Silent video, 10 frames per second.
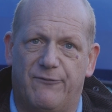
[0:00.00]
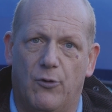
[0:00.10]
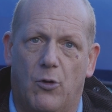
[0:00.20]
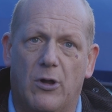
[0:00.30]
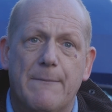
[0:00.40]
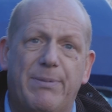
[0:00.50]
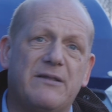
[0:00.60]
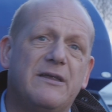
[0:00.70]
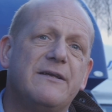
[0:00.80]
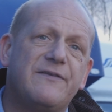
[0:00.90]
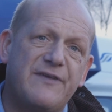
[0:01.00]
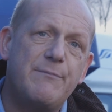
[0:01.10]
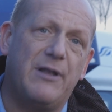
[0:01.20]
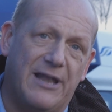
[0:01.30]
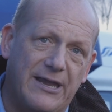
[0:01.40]
floor, but
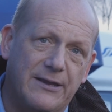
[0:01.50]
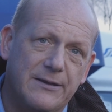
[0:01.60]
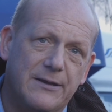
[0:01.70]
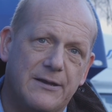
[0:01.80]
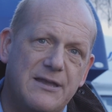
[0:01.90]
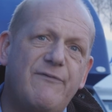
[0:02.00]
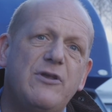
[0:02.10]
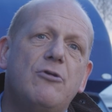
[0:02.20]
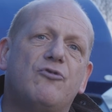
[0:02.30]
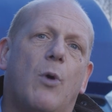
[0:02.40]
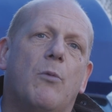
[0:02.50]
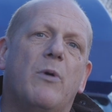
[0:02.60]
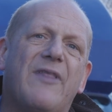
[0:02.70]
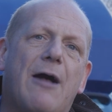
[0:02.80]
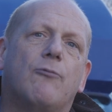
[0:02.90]
similarly, never use one
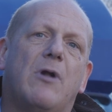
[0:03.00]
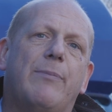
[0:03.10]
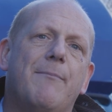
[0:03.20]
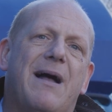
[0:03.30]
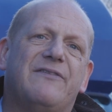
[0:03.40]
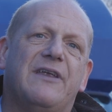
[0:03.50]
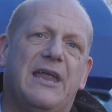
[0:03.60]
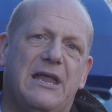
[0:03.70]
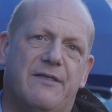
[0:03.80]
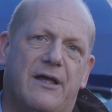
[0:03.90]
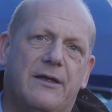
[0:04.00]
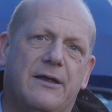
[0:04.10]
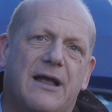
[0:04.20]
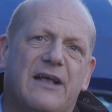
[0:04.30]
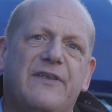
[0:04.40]
without rubber matting either,
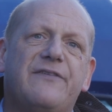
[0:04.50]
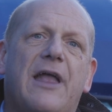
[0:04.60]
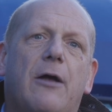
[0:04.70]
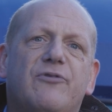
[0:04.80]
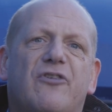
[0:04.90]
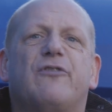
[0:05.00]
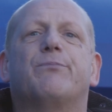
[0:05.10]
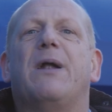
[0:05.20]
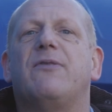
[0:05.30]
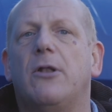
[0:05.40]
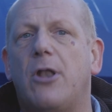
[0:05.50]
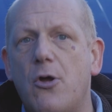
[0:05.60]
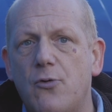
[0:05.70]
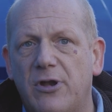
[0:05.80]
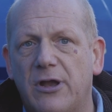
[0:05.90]
as this helps to spread the
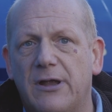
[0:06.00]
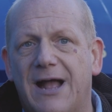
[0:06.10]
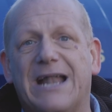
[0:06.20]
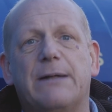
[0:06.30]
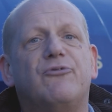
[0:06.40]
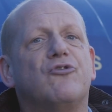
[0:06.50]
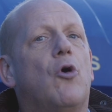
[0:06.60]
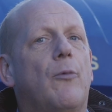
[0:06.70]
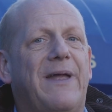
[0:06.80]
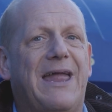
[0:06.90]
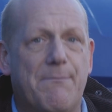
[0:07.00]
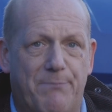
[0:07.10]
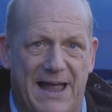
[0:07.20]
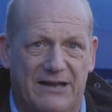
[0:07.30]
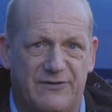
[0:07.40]
load and absorb
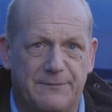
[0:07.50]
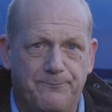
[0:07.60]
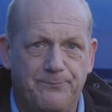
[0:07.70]
impact.